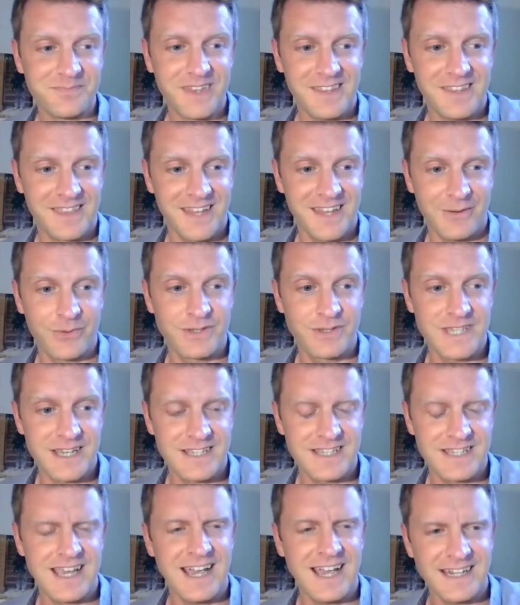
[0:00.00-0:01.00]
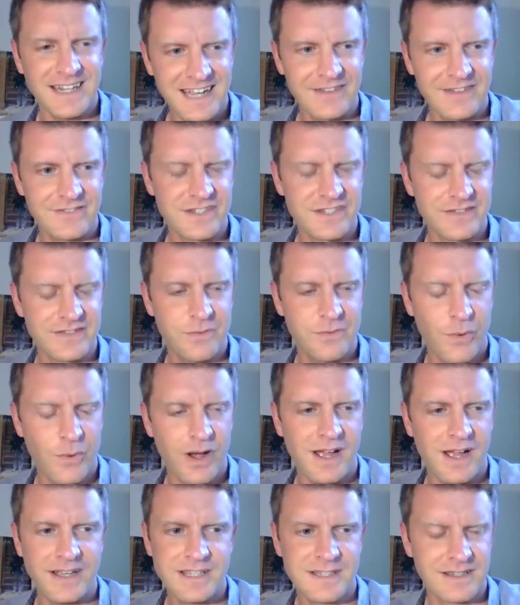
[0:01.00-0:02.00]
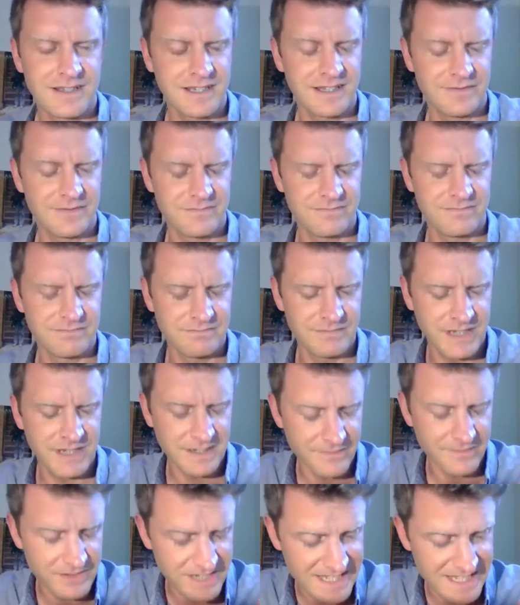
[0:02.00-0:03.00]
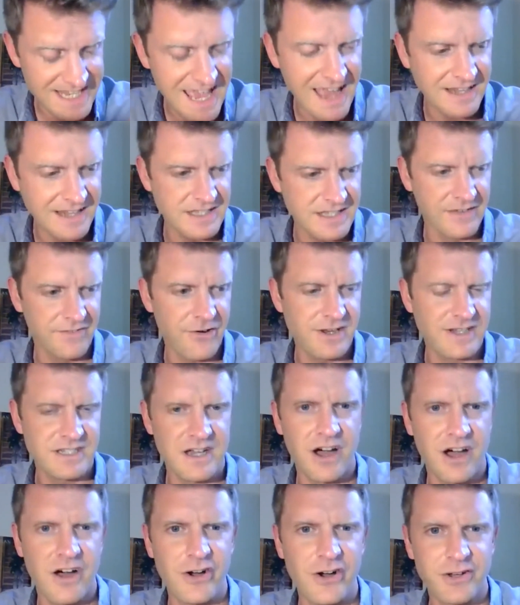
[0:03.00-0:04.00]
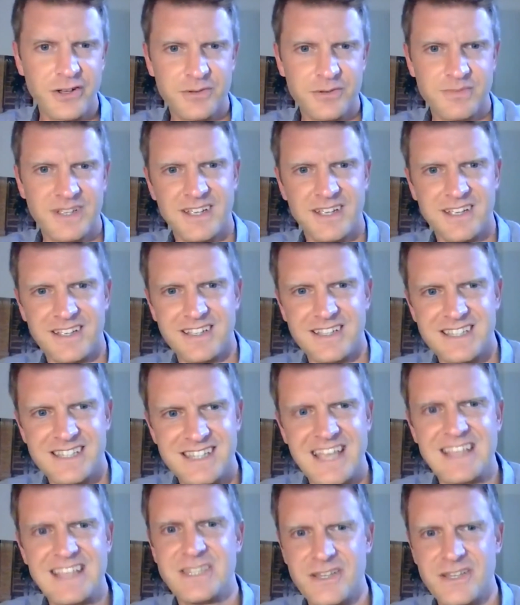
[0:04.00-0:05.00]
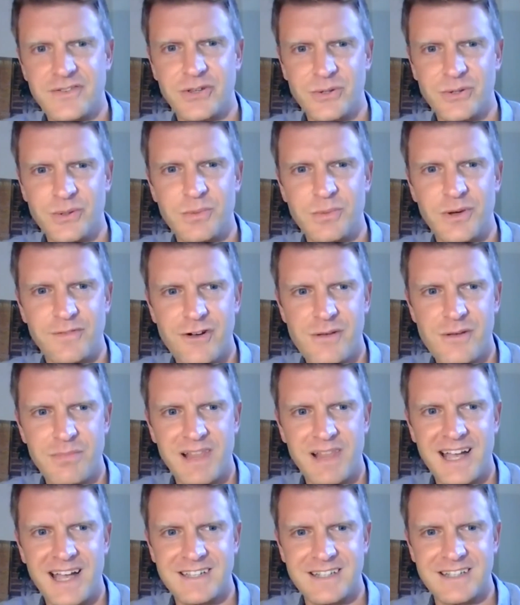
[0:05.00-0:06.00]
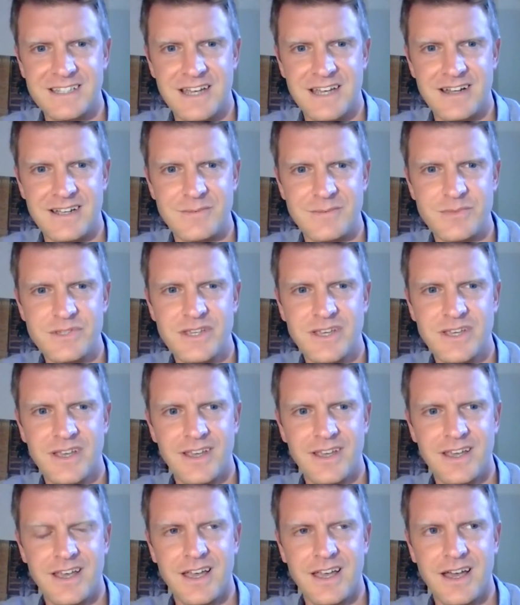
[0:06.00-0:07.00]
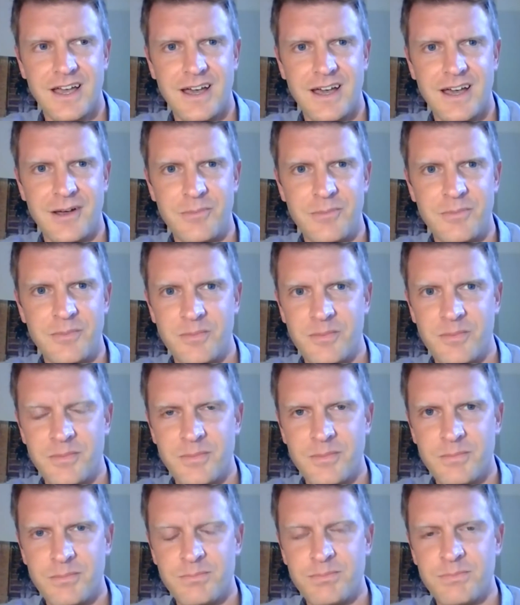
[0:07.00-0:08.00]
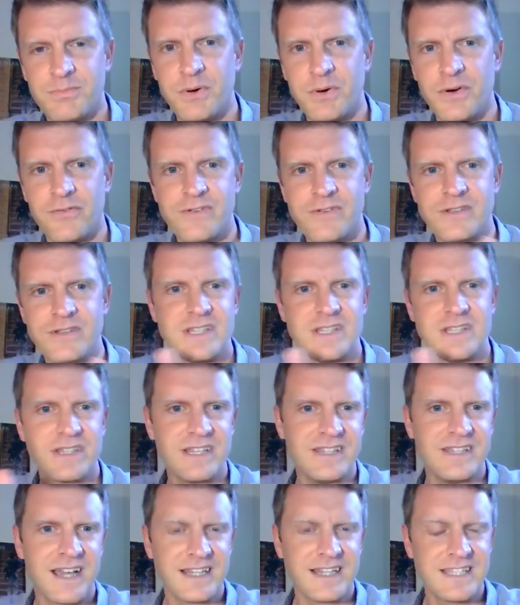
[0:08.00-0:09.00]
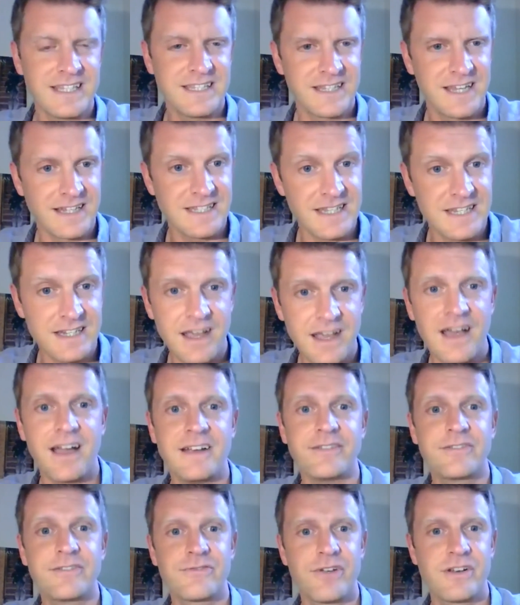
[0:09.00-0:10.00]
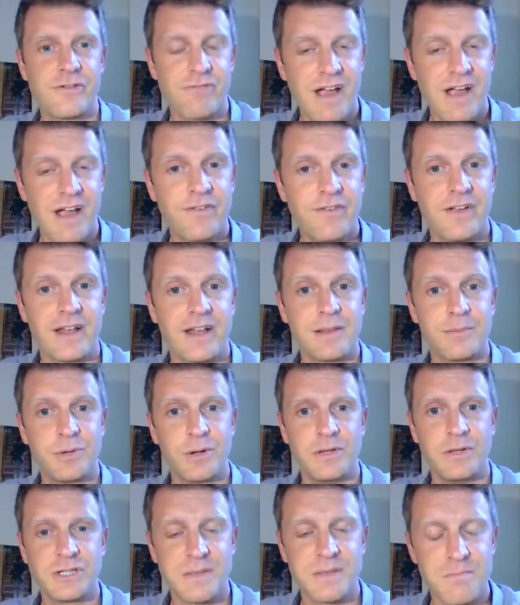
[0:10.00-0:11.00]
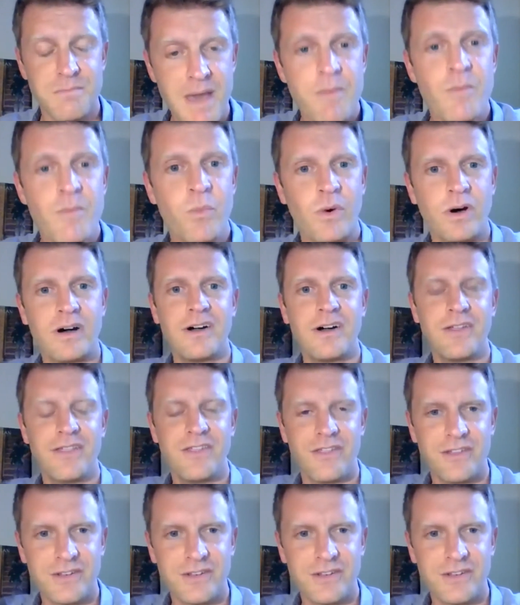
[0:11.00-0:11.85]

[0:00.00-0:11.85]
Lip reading: That was he had a kind of, from what I can kind of detect, is a very dark sense of humor, very black at times. But for instance, in 1999, Frederick Raphael published a memoir that the